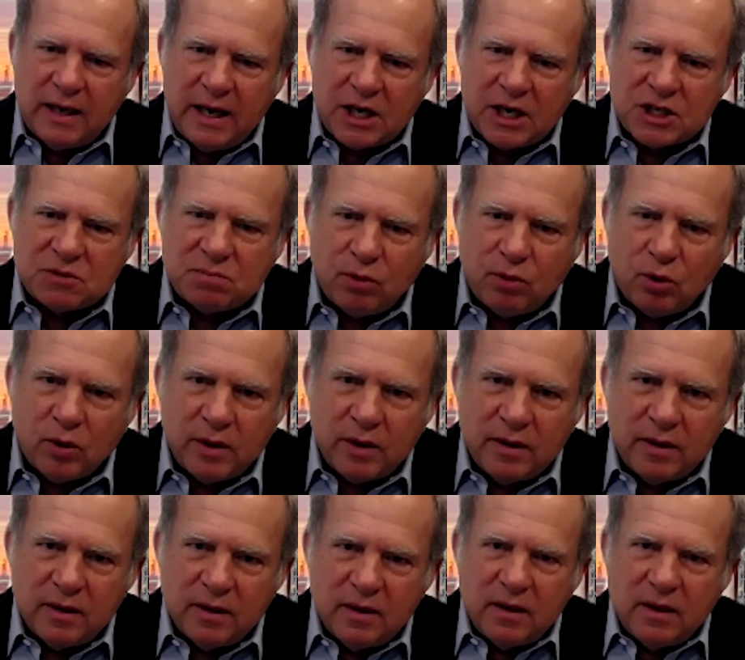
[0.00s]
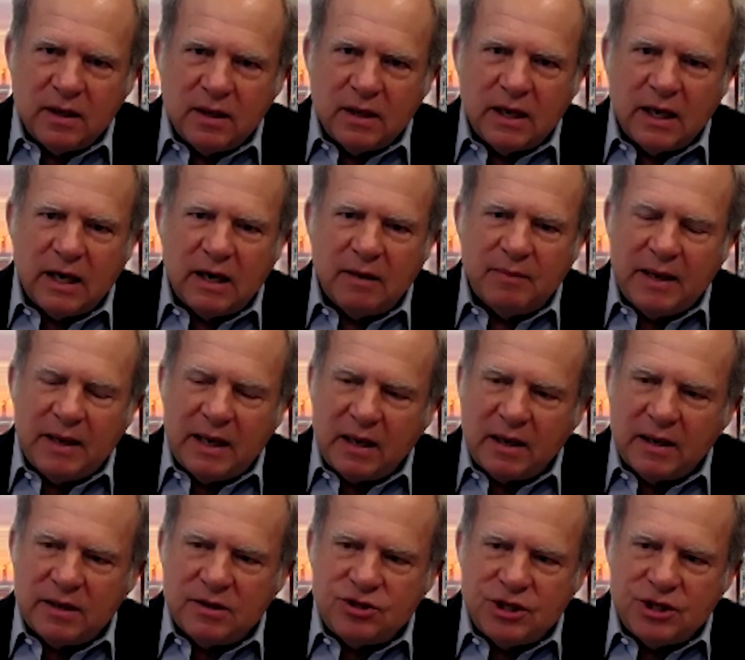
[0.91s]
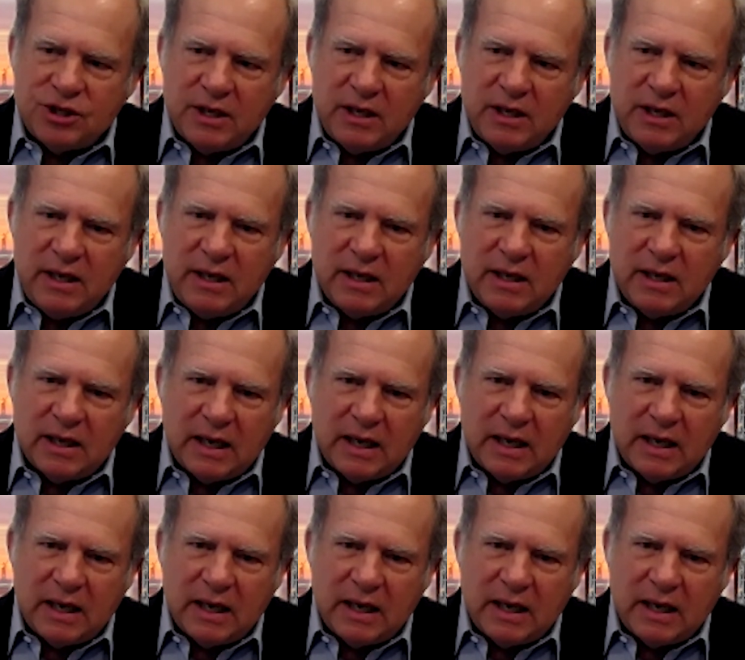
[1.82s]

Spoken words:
export LNG.